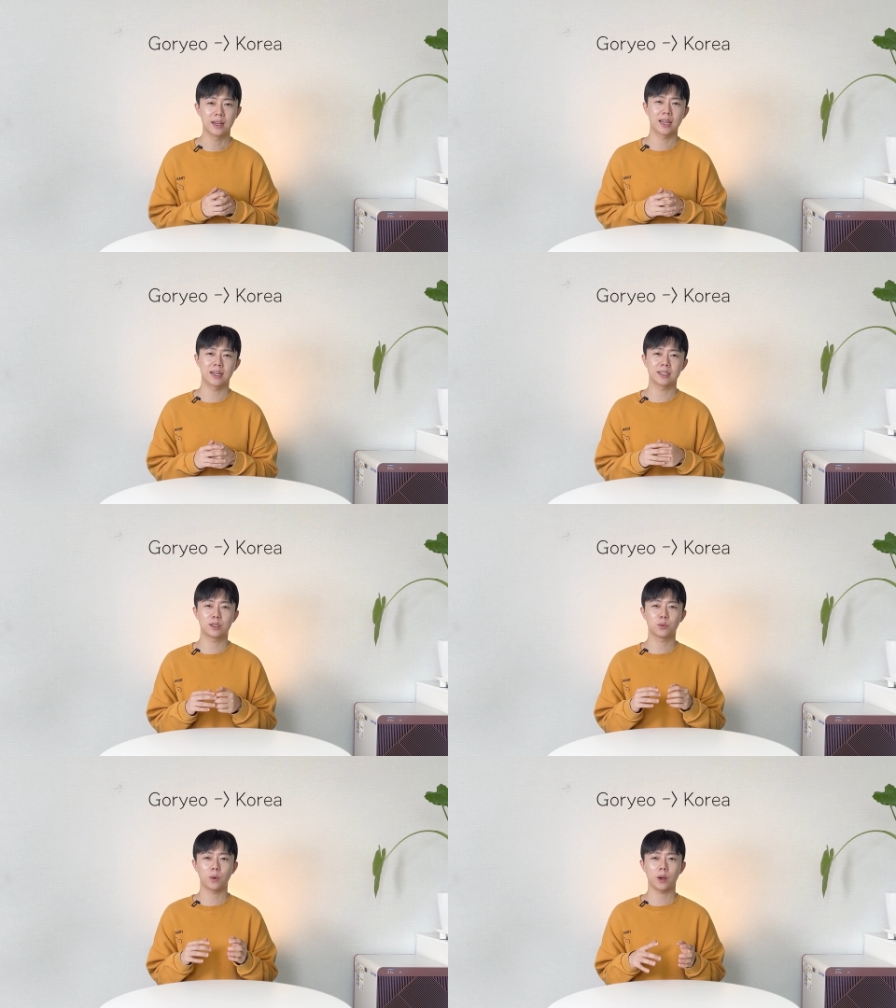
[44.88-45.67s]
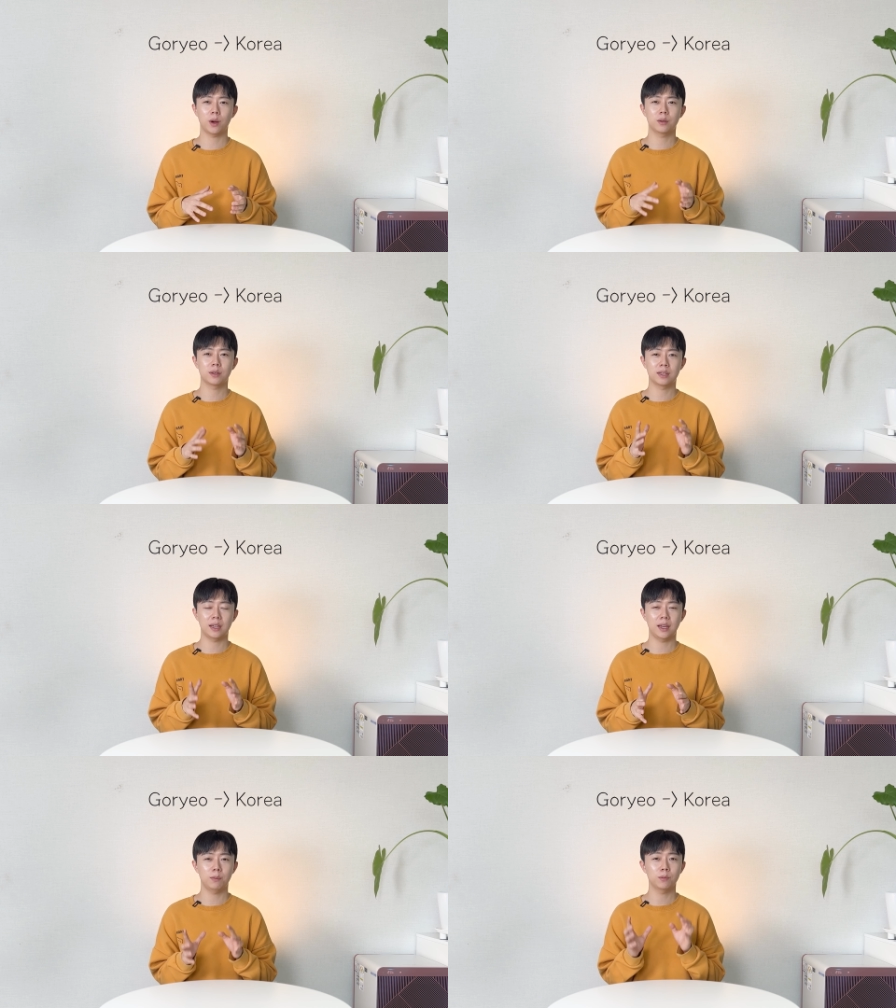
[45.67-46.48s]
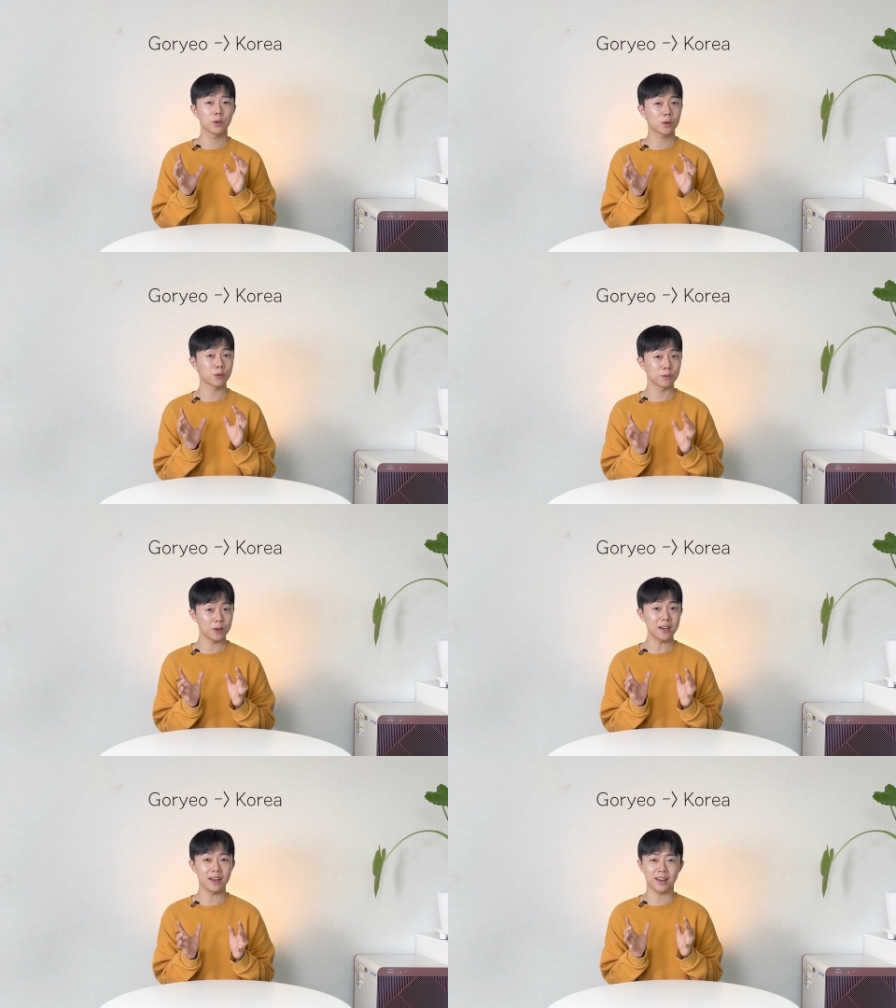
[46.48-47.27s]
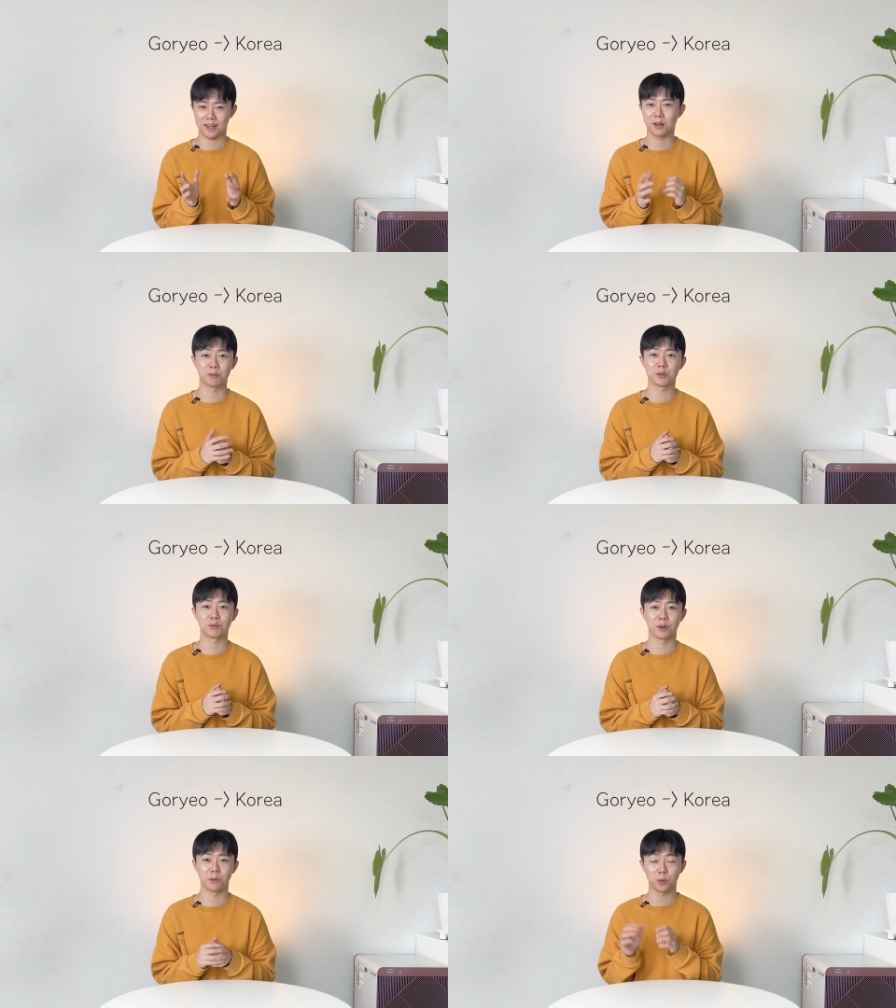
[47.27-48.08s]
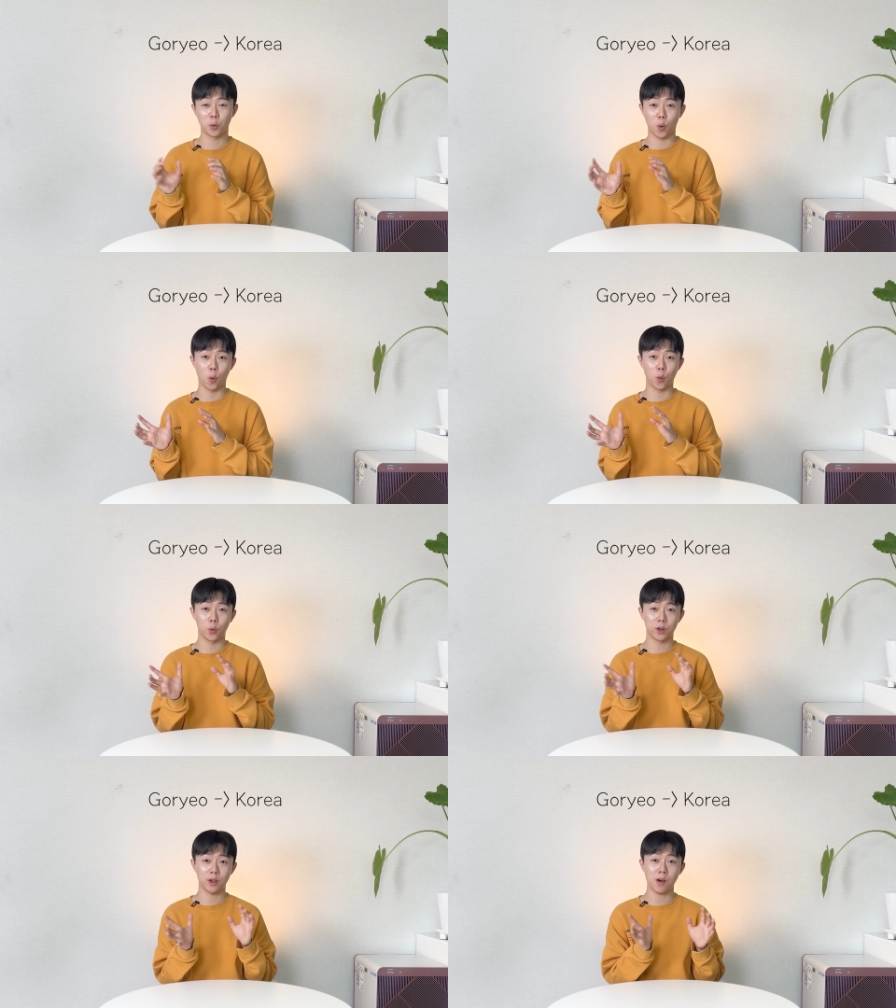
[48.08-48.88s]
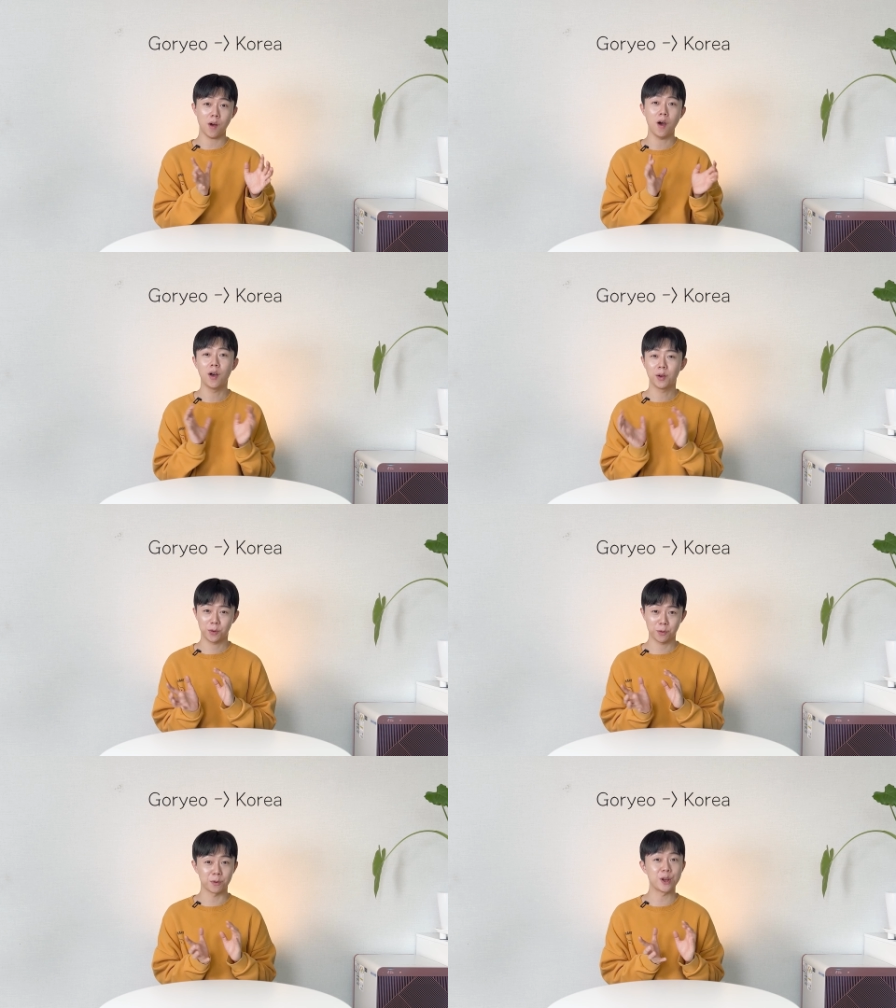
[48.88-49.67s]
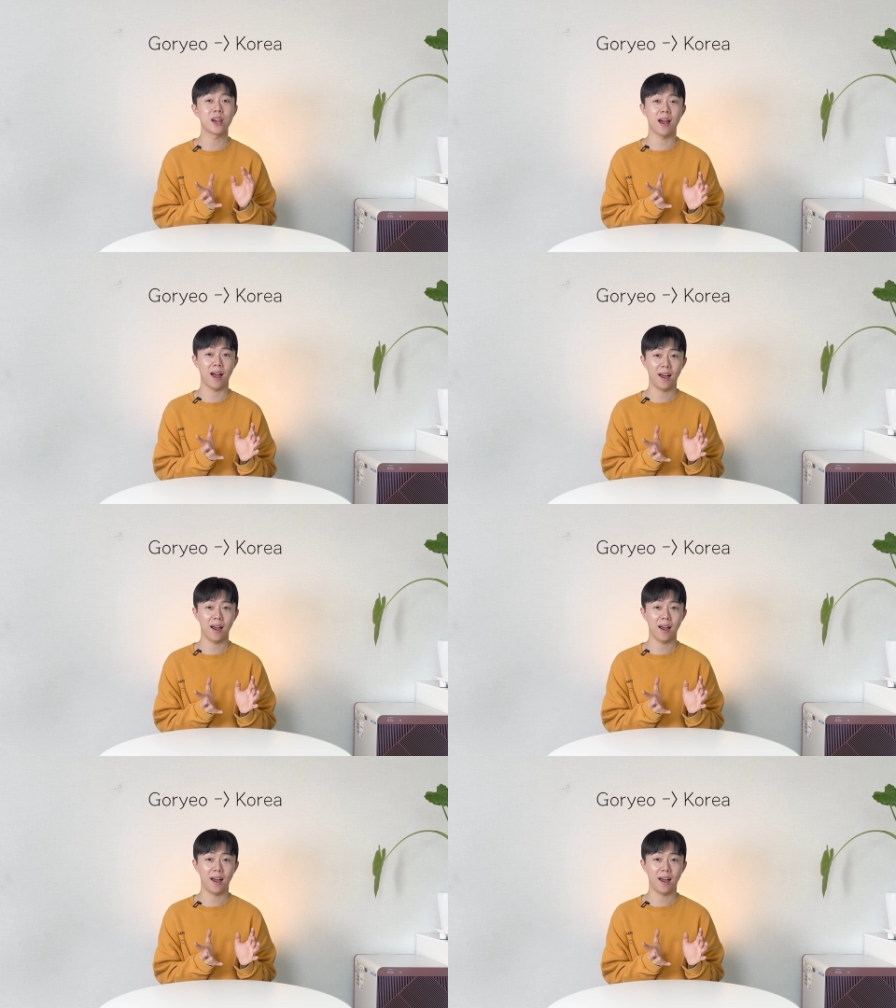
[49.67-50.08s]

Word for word: and it's where the name Korea comes from. Goryeo, Korea.